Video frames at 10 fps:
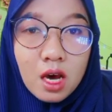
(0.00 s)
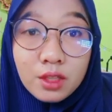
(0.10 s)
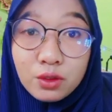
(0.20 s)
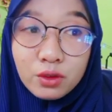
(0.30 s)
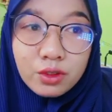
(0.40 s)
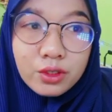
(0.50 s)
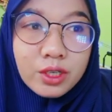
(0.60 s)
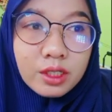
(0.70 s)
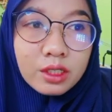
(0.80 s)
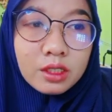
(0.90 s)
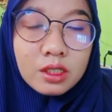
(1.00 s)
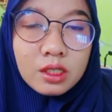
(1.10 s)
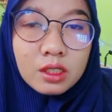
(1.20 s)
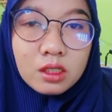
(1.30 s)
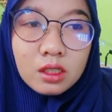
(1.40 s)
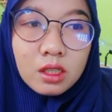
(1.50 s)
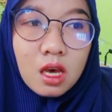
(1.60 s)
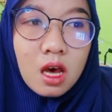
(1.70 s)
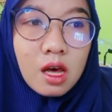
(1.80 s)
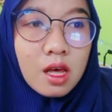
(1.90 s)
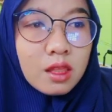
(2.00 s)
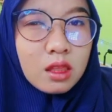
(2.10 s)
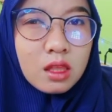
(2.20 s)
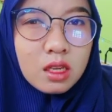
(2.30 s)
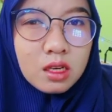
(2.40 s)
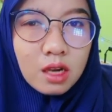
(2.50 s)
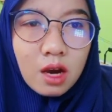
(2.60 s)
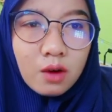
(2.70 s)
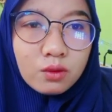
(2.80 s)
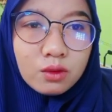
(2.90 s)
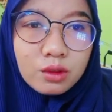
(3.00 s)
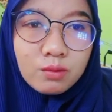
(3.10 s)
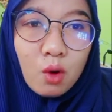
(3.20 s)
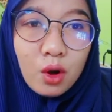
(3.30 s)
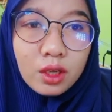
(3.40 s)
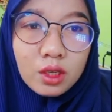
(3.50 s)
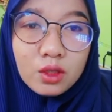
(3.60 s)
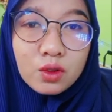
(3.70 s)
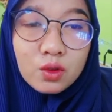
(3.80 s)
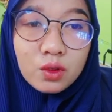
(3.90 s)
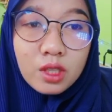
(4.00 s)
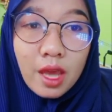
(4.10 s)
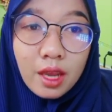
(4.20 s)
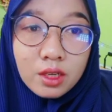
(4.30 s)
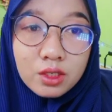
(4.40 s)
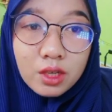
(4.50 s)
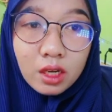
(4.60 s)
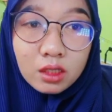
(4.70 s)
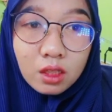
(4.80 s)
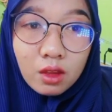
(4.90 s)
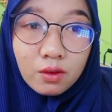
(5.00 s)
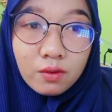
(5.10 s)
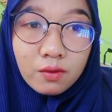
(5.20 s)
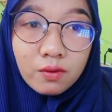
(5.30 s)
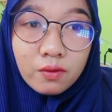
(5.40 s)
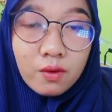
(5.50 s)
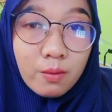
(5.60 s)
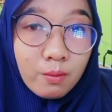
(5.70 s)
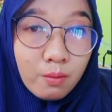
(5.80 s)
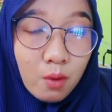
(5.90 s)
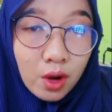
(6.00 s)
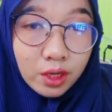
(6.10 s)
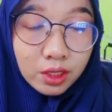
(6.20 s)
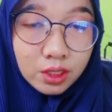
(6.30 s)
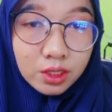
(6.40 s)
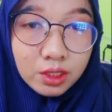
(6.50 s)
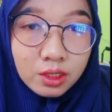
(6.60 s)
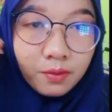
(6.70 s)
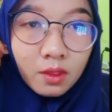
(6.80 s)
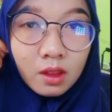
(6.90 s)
to turn the noun boy into the adjective boyish.